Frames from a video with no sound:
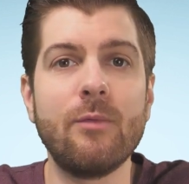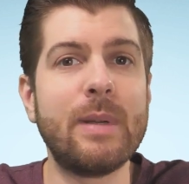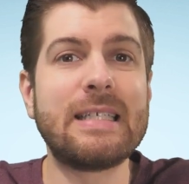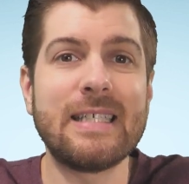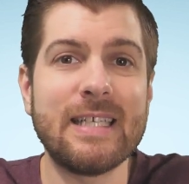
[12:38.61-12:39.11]
have
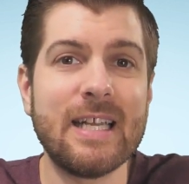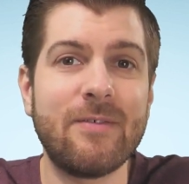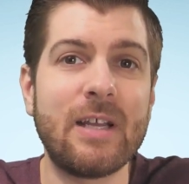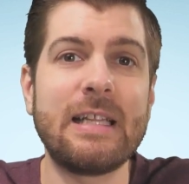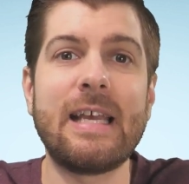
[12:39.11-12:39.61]
been
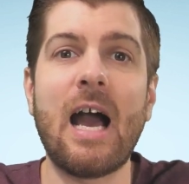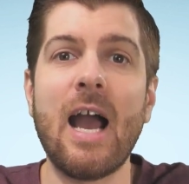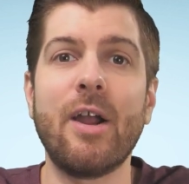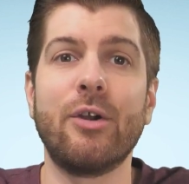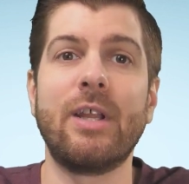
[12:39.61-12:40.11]
significantly
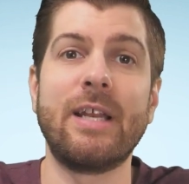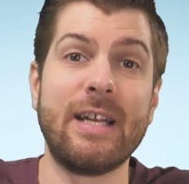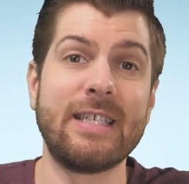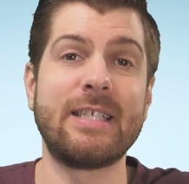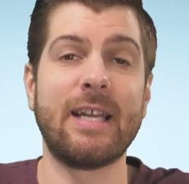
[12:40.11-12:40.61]
higher than
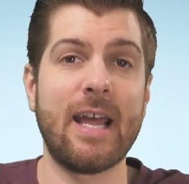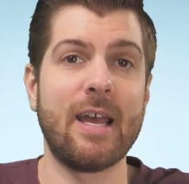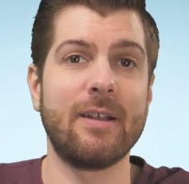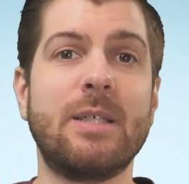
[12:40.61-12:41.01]
it is today.